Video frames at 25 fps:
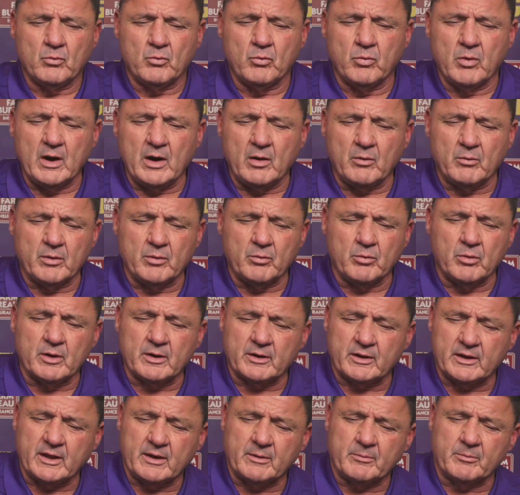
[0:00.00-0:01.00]
Well, we want
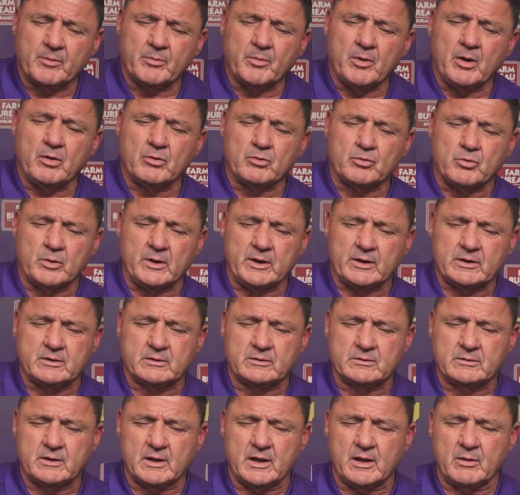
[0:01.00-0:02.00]
to get him the ball quick,
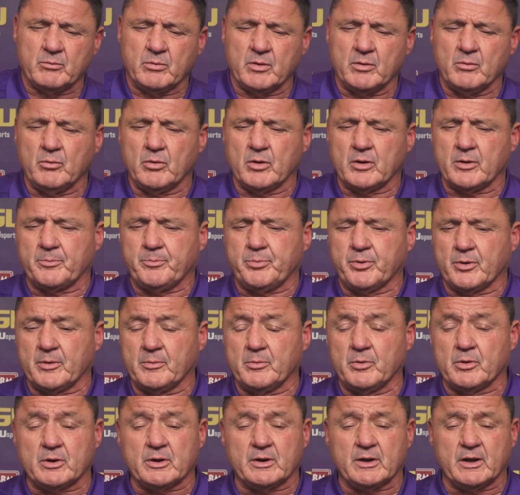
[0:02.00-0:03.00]
and we want to put him
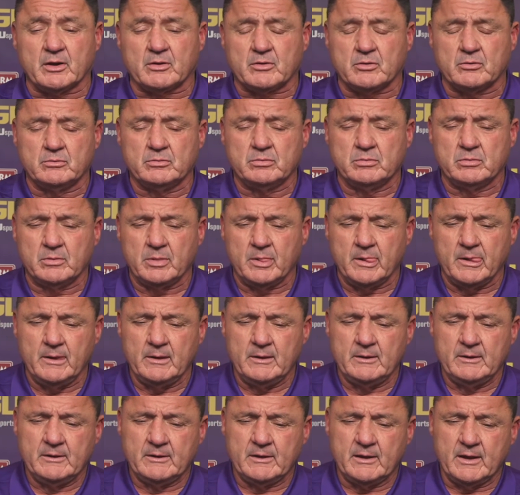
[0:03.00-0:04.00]
on a nickel
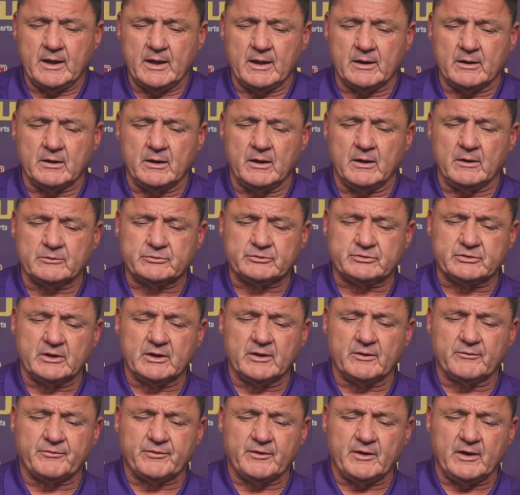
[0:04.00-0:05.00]
and see
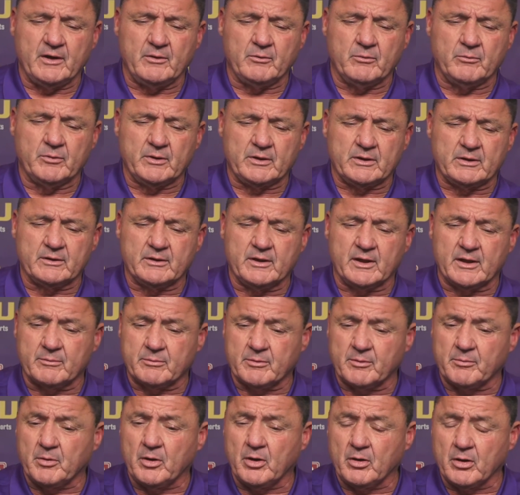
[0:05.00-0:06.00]
if we can get him
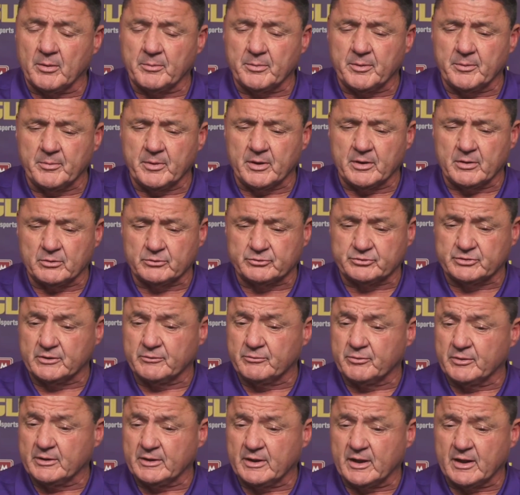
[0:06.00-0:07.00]
the ball up the middle, see if
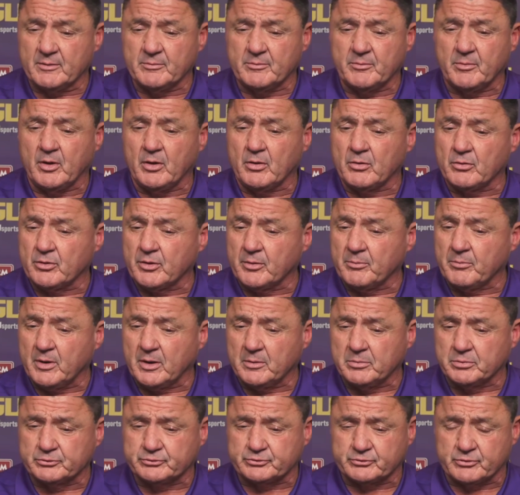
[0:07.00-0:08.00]
we can get him the ball on the
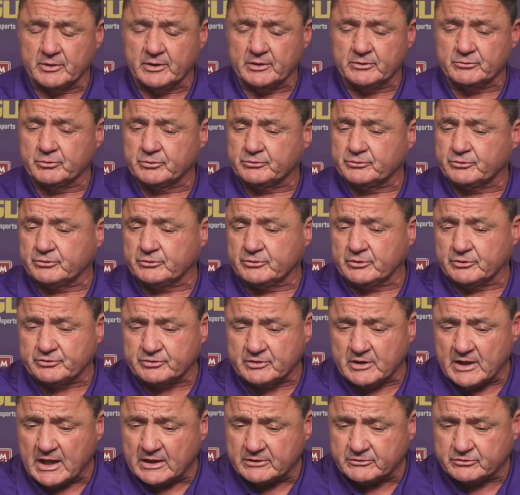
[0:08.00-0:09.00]
bubble screens, which is the
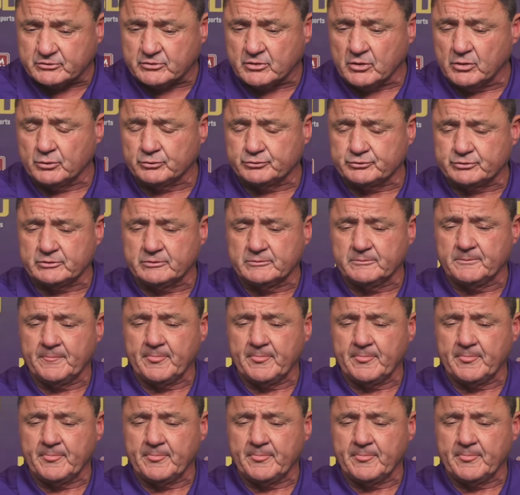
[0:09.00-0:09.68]
slots closer.